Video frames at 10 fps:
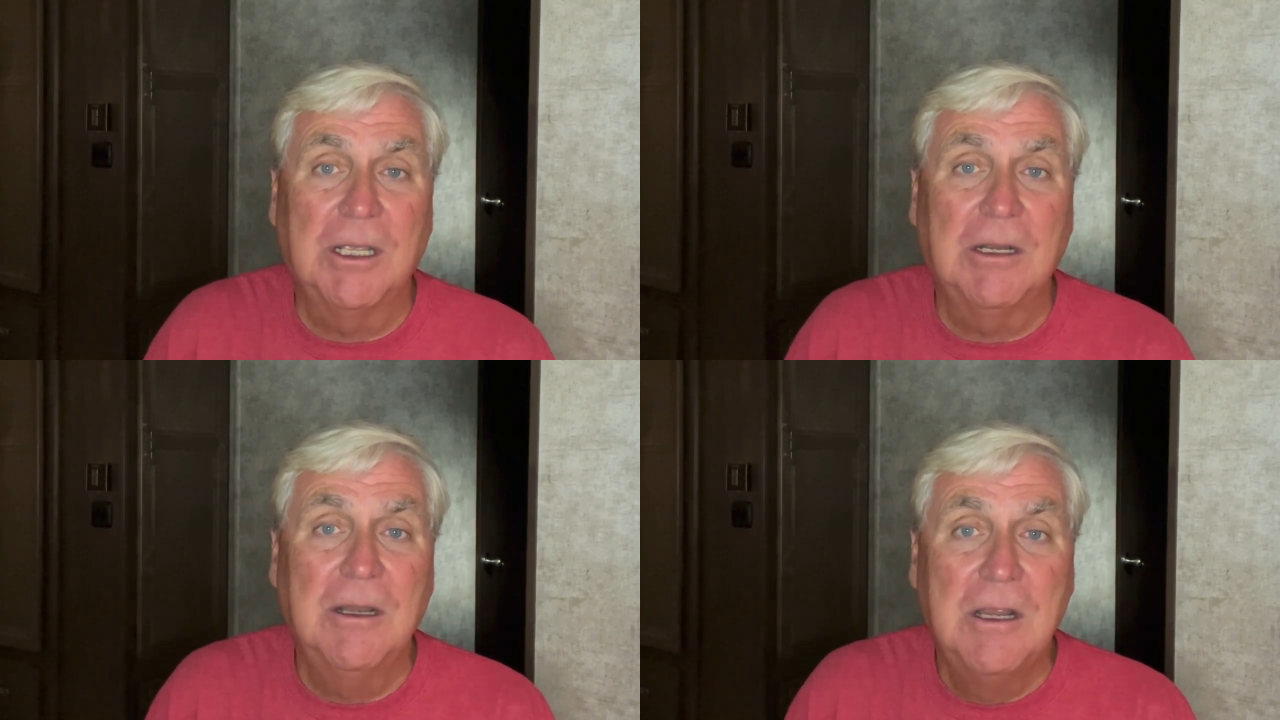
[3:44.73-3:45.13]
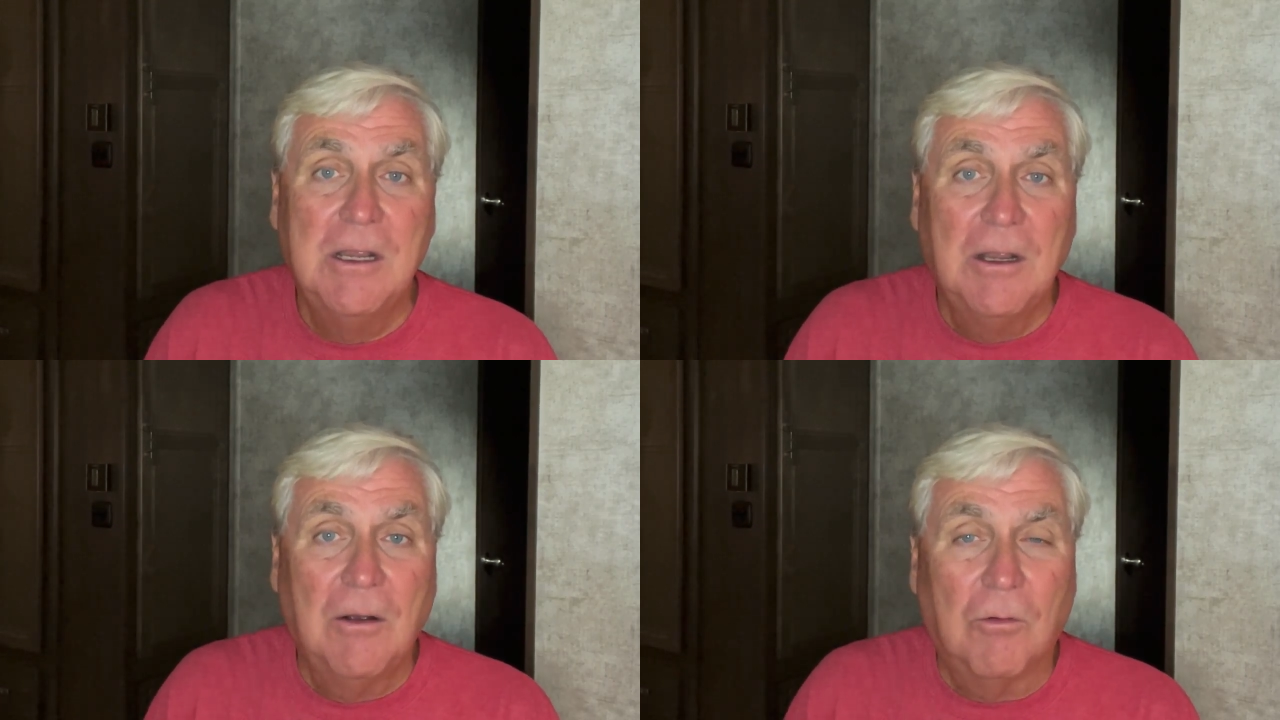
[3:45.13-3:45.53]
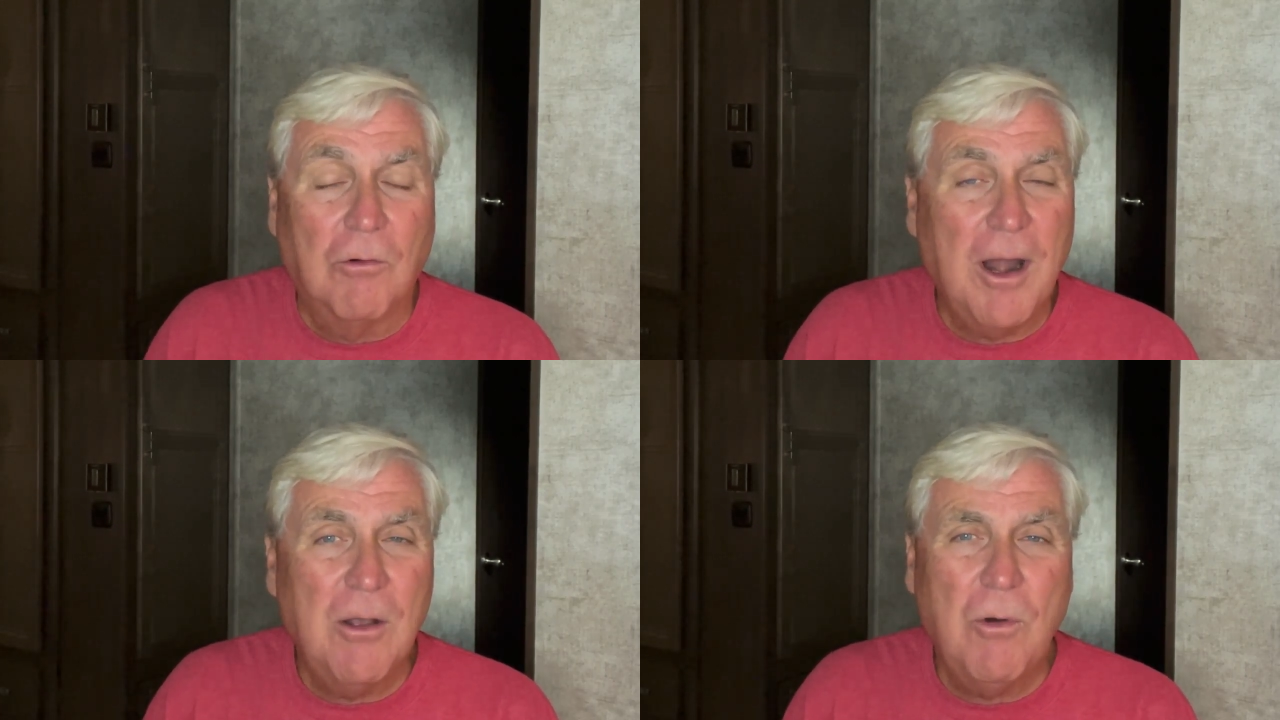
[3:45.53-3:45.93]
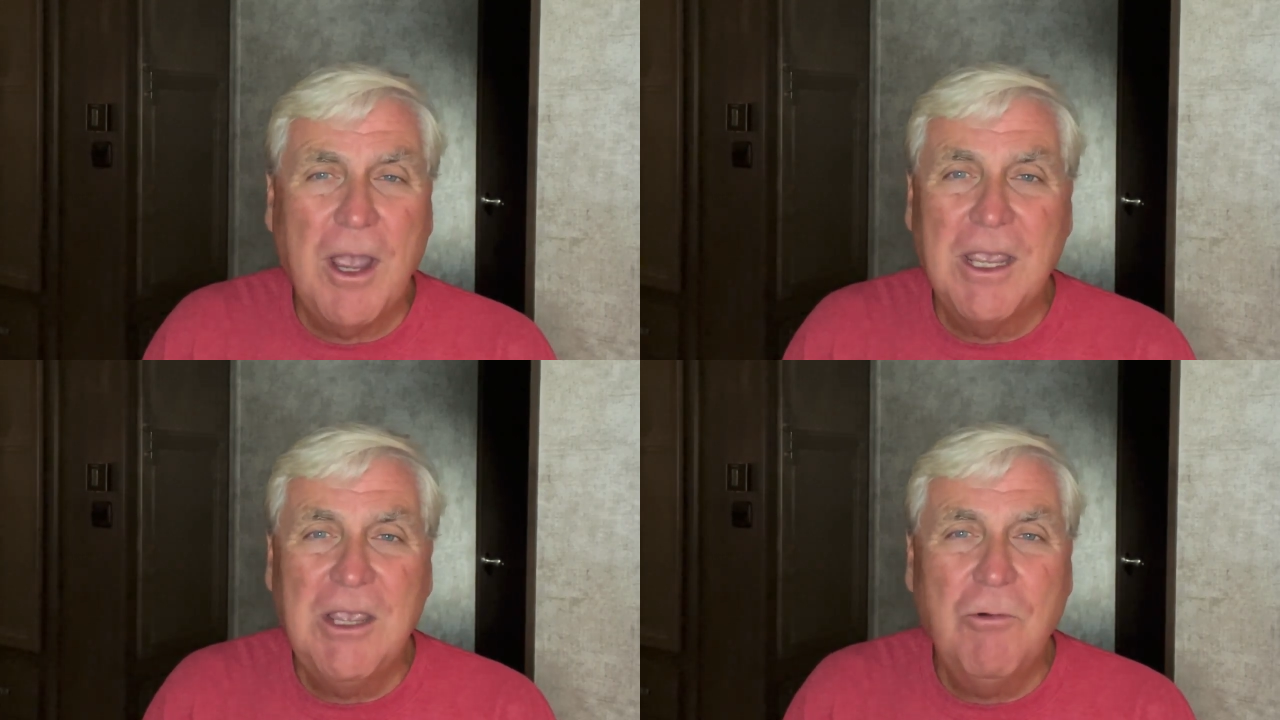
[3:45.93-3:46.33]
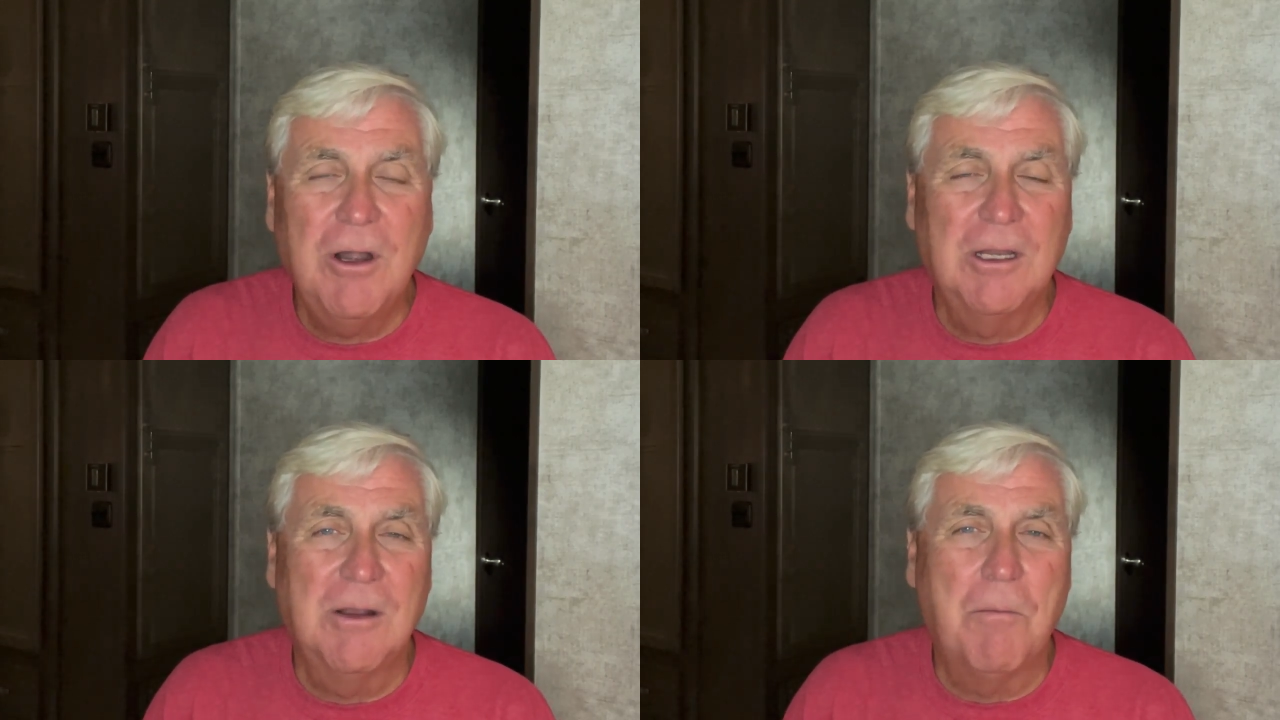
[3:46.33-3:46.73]
And right away he
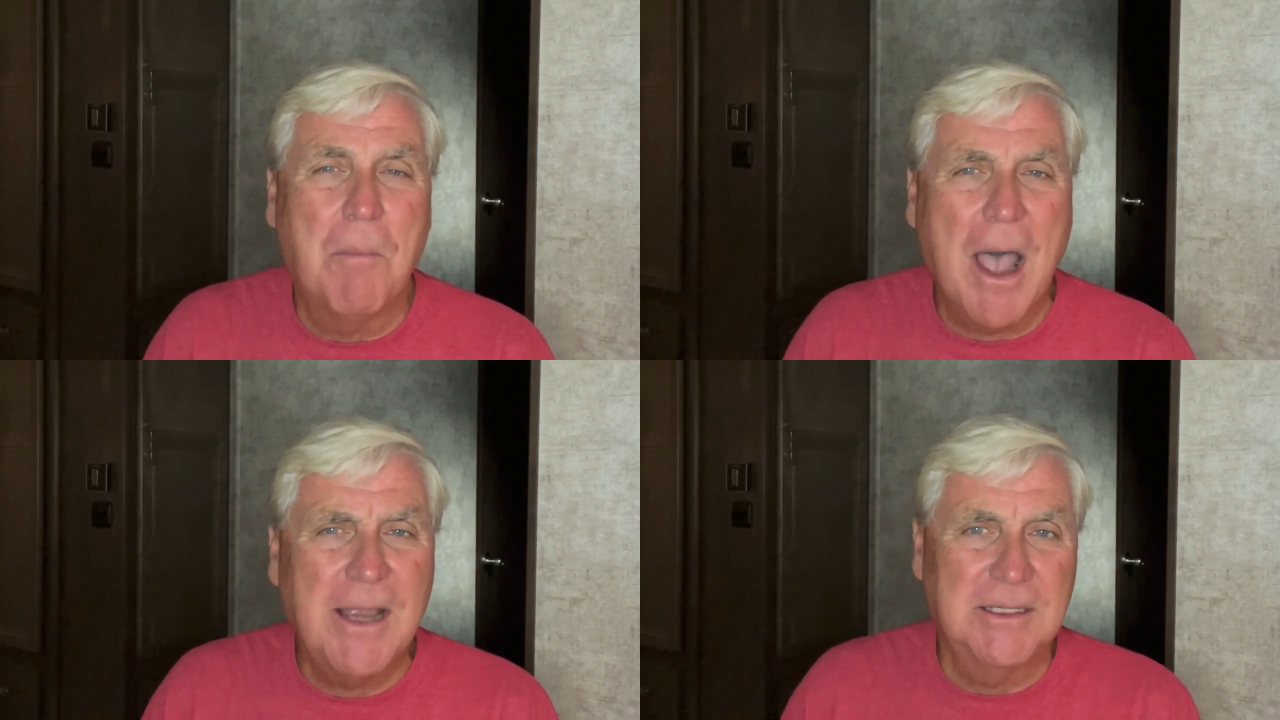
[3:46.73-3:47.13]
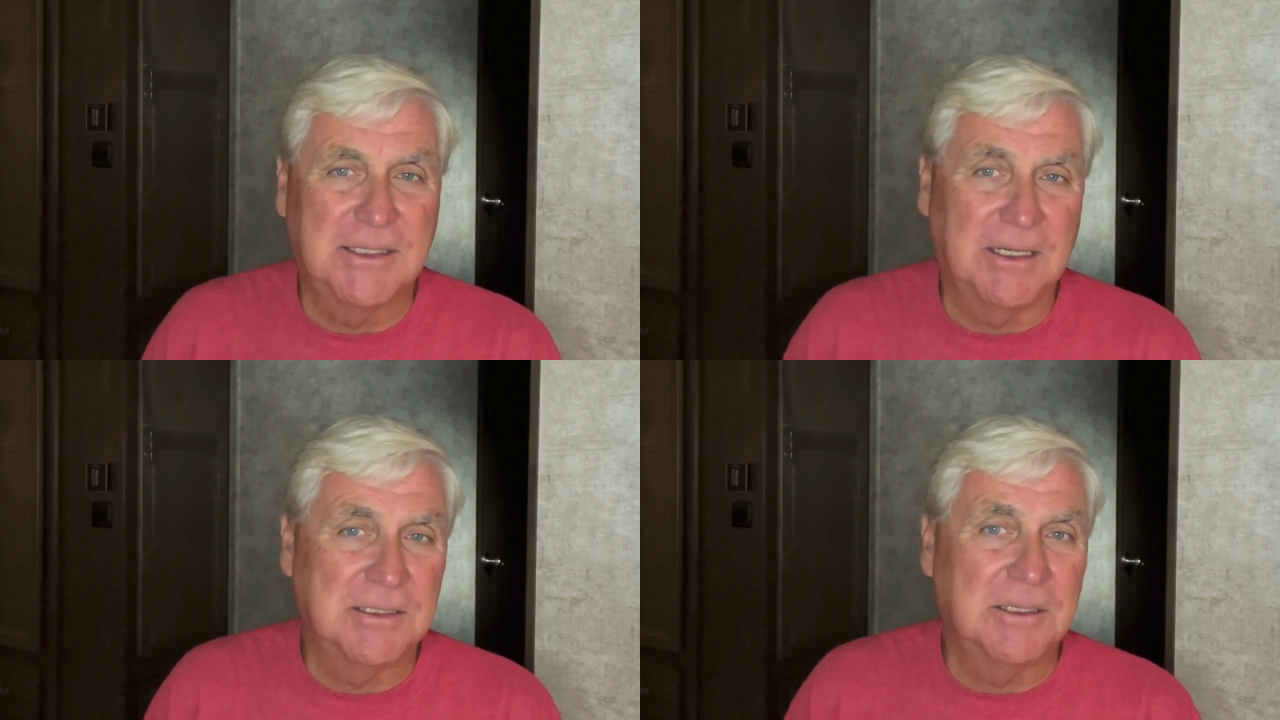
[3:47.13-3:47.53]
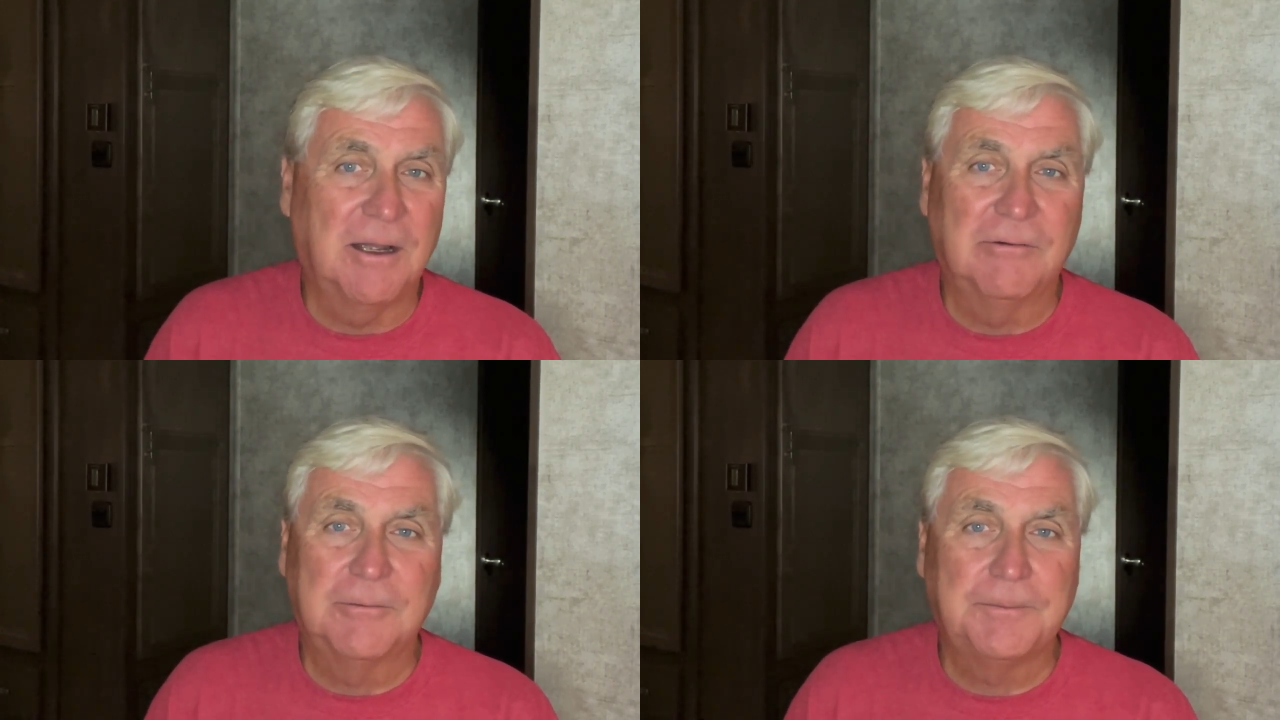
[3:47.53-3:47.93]
went into mindset stuff.